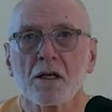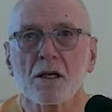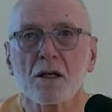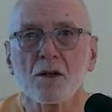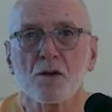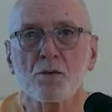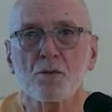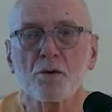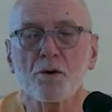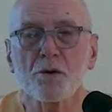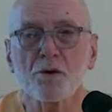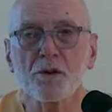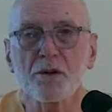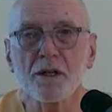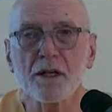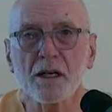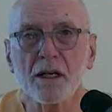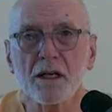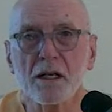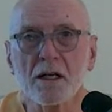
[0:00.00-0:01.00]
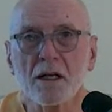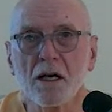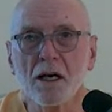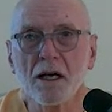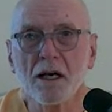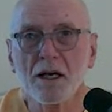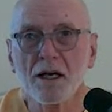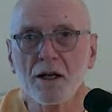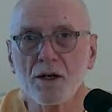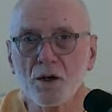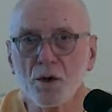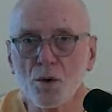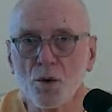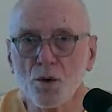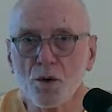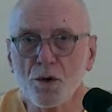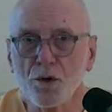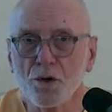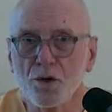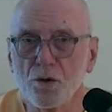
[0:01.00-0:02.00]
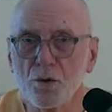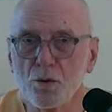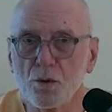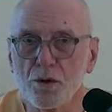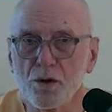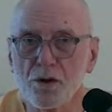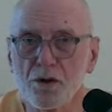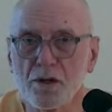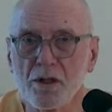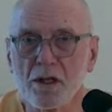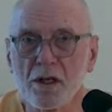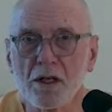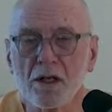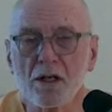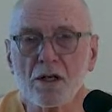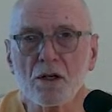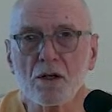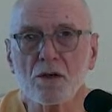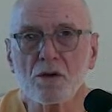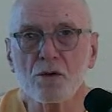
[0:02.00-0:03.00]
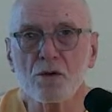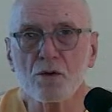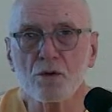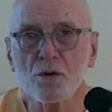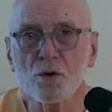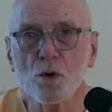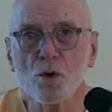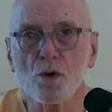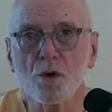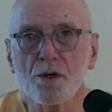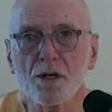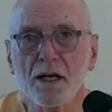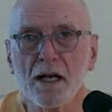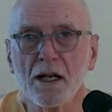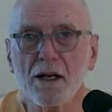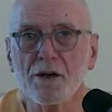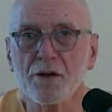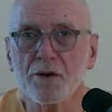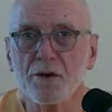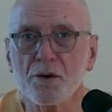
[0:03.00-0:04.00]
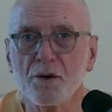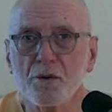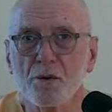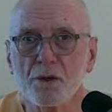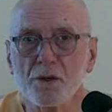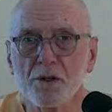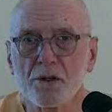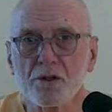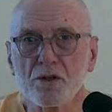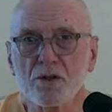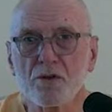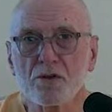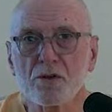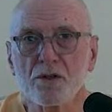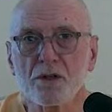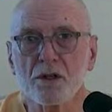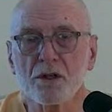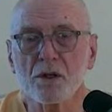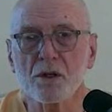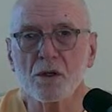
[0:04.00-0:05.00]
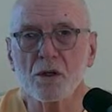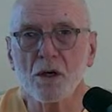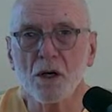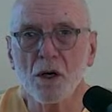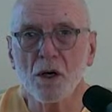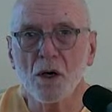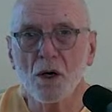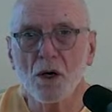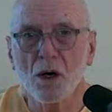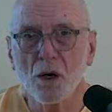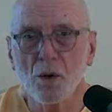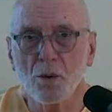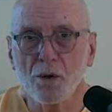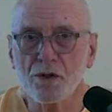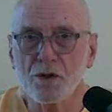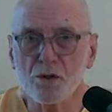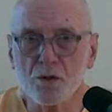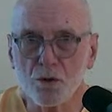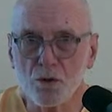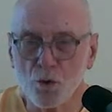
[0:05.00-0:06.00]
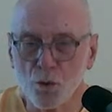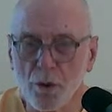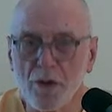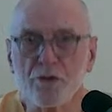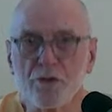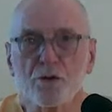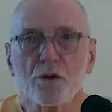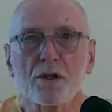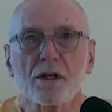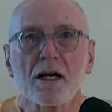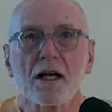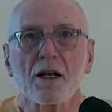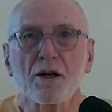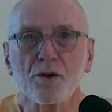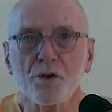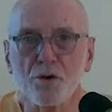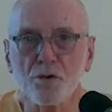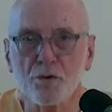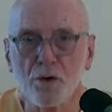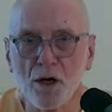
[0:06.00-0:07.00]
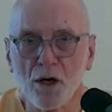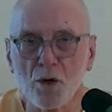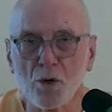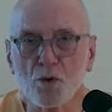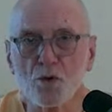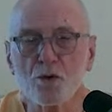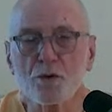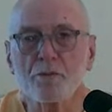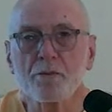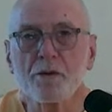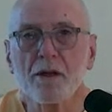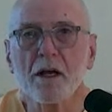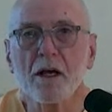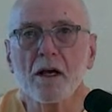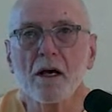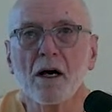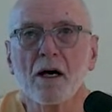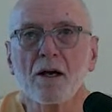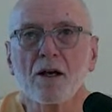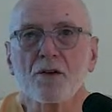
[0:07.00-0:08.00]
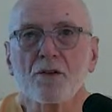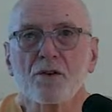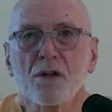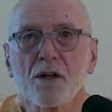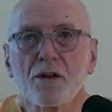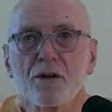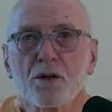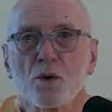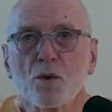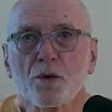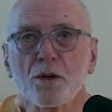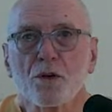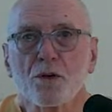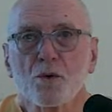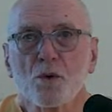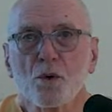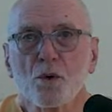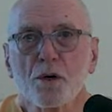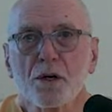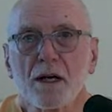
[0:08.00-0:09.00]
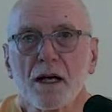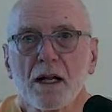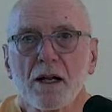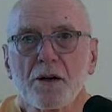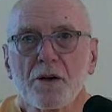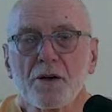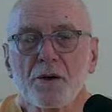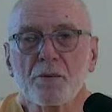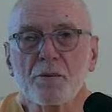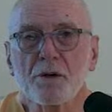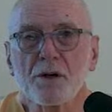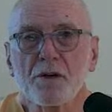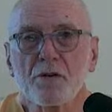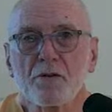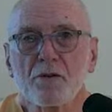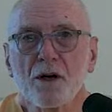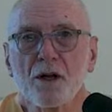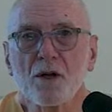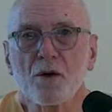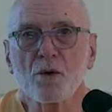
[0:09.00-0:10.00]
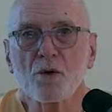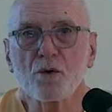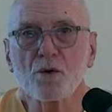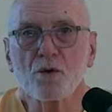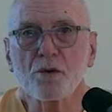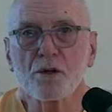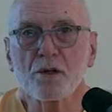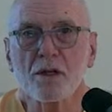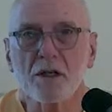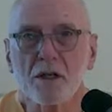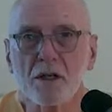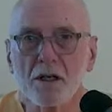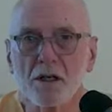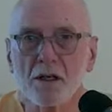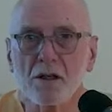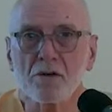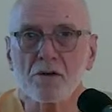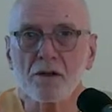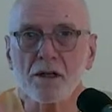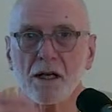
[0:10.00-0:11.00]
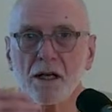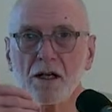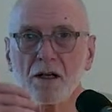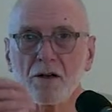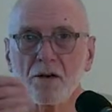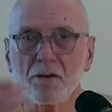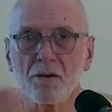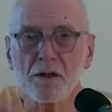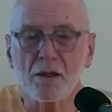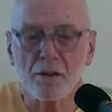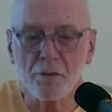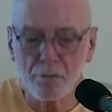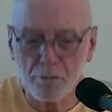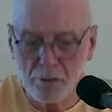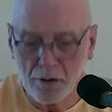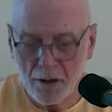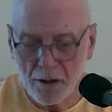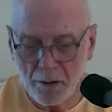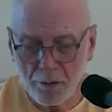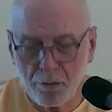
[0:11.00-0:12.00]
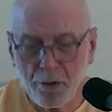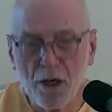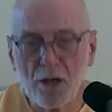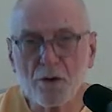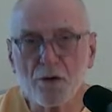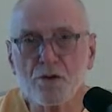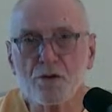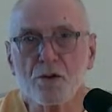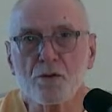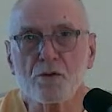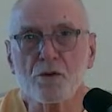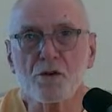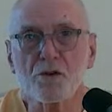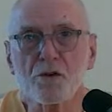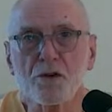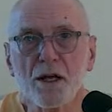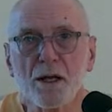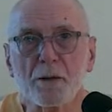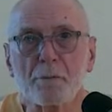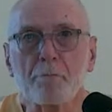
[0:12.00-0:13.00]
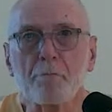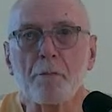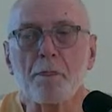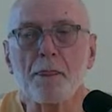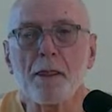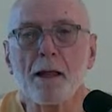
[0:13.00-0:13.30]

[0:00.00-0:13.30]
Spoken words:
his birthday in accordance with the solar calendar, which the Western calendar follows. It's not the only solar calendar, but it follows the days, the progress of the sun,